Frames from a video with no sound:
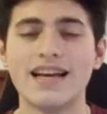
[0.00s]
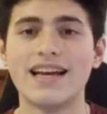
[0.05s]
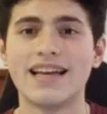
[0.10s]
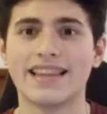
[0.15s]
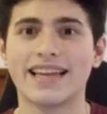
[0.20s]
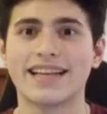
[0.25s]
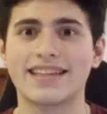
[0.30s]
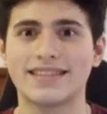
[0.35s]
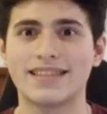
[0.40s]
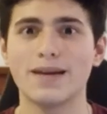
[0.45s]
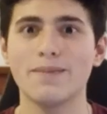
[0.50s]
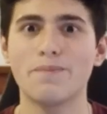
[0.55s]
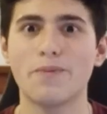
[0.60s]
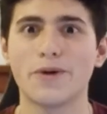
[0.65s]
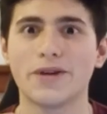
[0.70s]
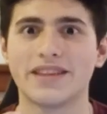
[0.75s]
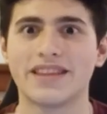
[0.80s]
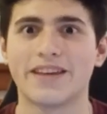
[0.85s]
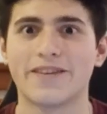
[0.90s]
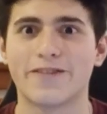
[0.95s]
Like
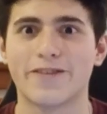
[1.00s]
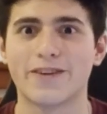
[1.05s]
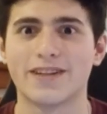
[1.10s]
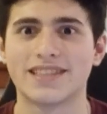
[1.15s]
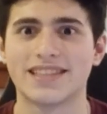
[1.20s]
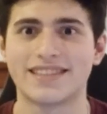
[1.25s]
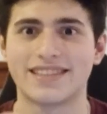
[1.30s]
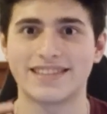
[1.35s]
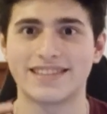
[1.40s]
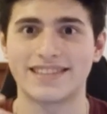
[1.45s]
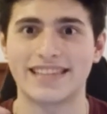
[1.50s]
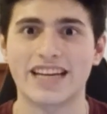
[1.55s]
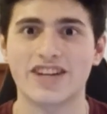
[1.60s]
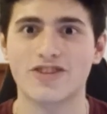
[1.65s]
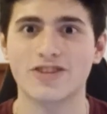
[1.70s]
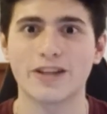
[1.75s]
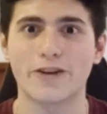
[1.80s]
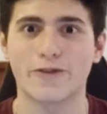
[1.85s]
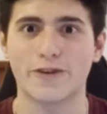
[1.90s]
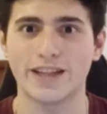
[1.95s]
10-point difference. This is actually
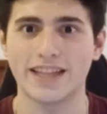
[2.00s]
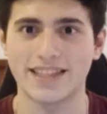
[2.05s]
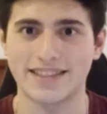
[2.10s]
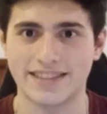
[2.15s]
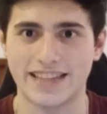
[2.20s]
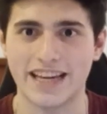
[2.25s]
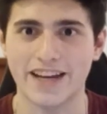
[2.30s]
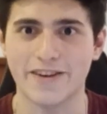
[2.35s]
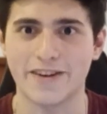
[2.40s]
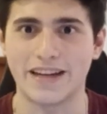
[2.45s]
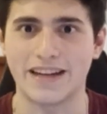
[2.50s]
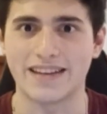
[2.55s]
really scary.